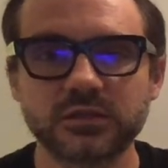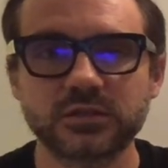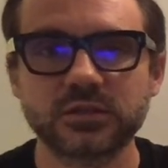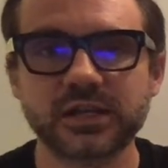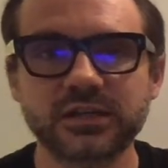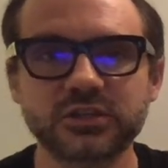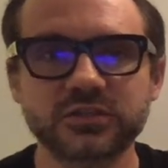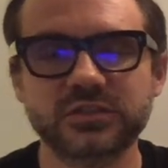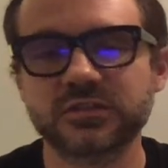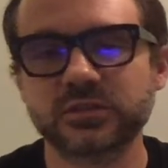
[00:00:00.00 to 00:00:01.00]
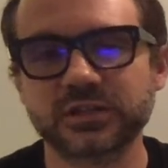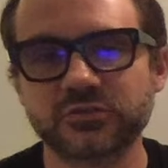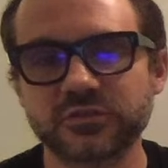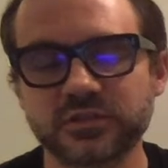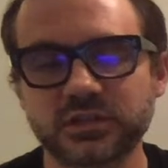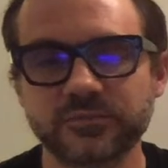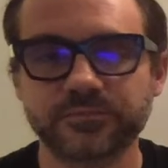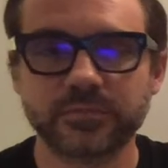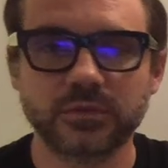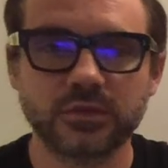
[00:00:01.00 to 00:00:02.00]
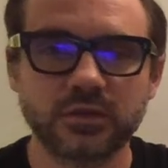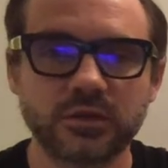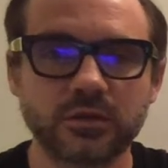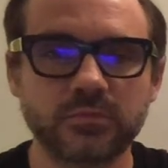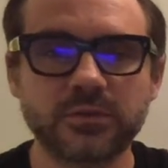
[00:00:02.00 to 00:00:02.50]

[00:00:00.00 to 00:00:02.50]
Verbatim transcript: Lightning just is electricity. Maybe